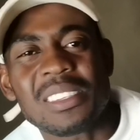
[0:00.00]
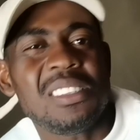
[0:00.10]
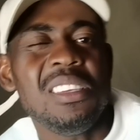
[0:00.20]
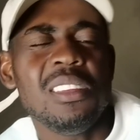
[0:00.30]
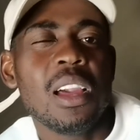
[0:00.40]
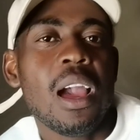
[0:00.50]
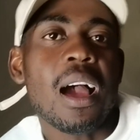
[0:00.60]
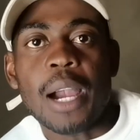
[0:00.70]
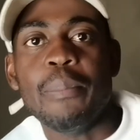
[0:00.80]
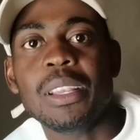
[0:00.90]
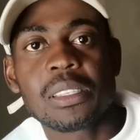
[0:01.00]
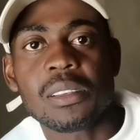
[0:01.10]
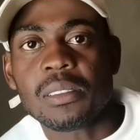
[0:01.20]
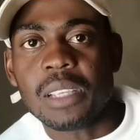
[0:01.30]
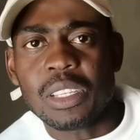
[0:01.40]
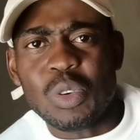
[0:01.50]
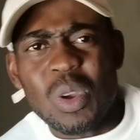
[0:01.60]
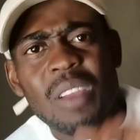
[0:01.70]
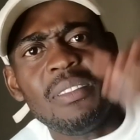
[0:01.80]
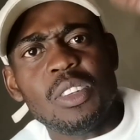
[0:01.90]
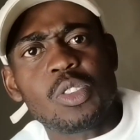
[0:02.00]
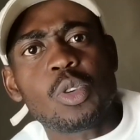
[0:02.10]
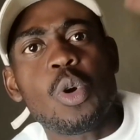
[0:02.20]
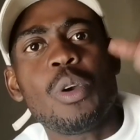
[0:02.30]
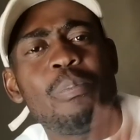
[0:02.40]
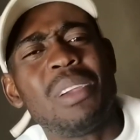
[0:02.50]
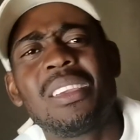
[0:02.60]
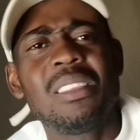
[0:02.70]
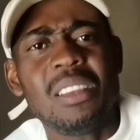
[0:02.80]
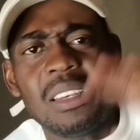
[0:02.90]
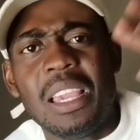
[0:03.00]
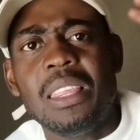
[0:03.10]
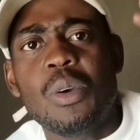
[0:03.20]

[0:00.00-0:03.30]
see metals that you even saw back in the day.